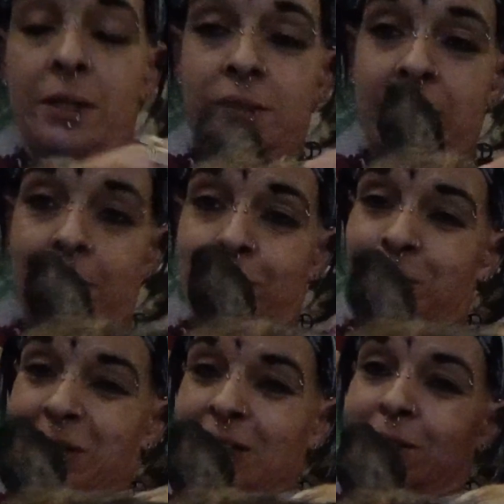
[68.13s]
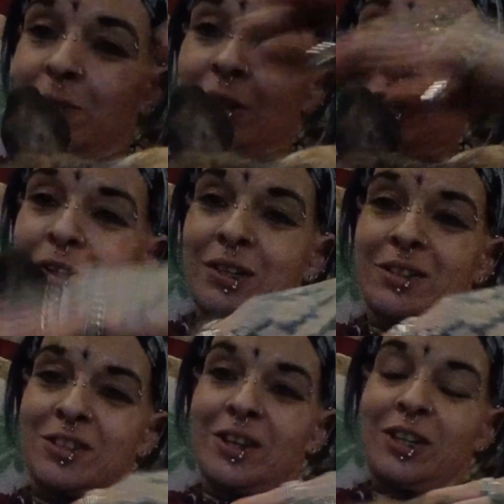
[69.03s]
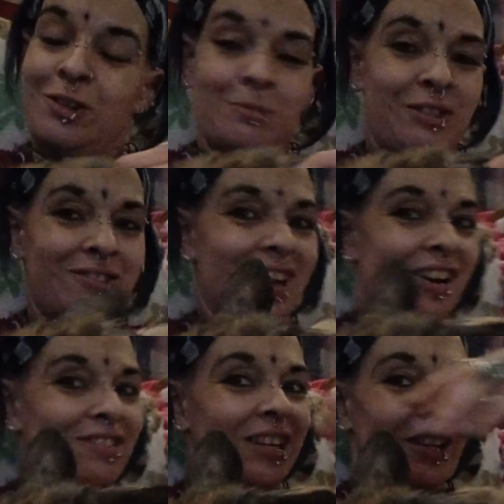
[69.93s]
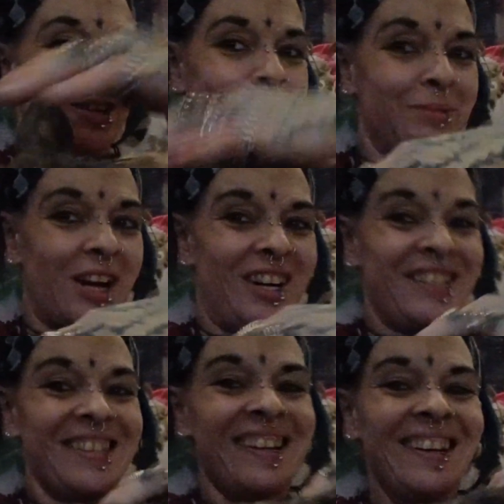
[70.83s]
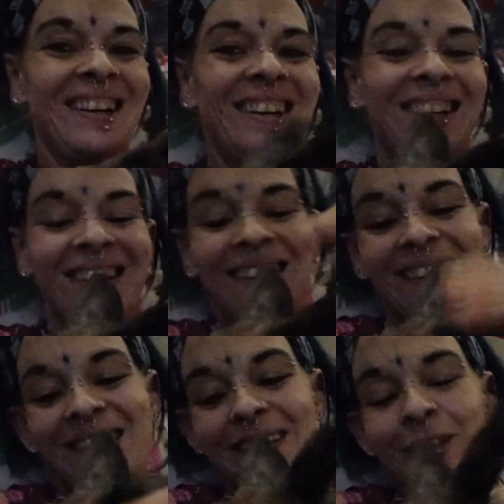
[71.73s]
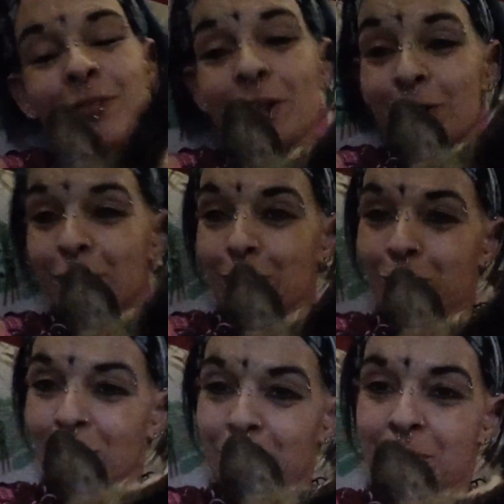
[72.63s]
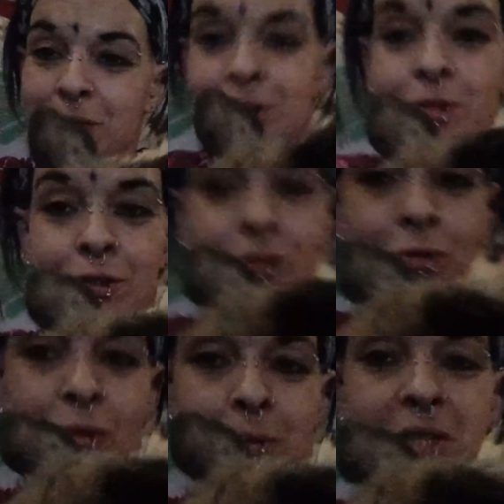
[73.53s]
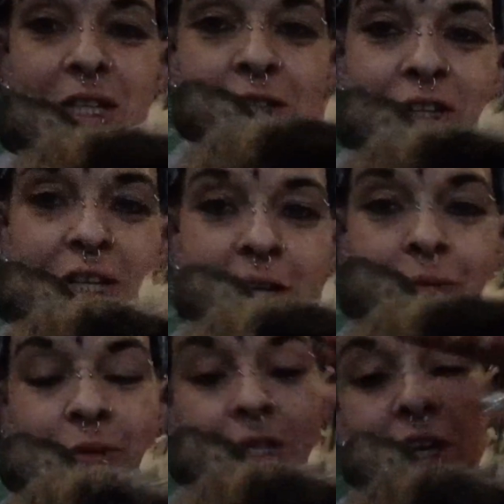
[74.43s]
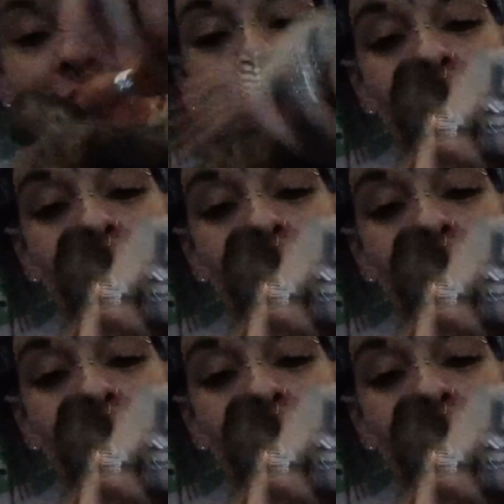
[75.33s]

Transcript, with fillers: his nails, but he did very good at sitting human style and getting them done. The very good boy. We went to the store, me and Cricket, and we got him